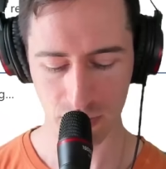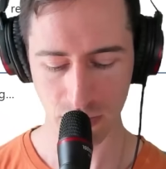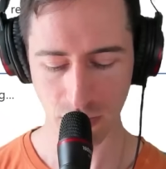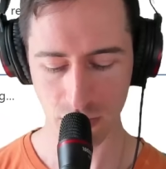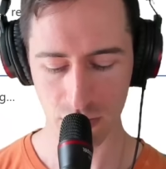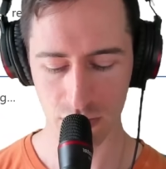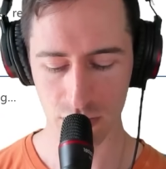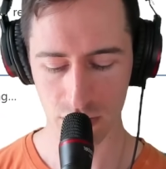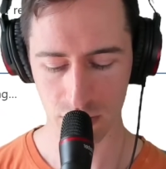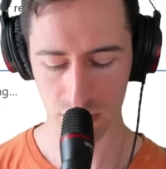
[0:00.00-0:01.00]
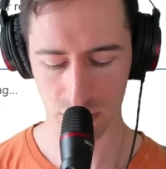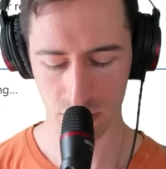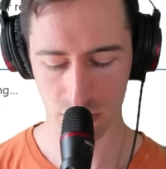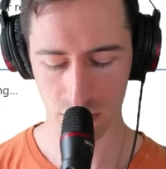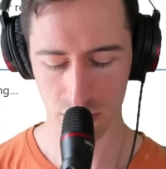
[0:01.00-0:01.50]

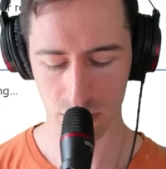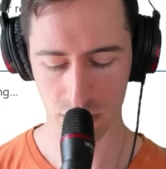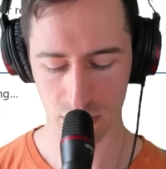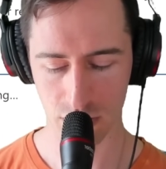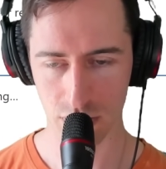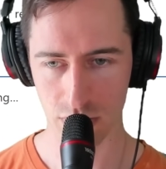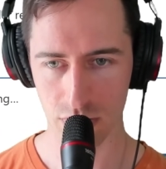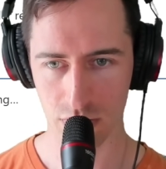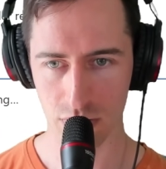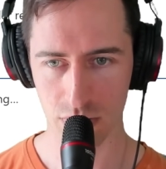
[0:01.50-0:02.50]
(no one is talking)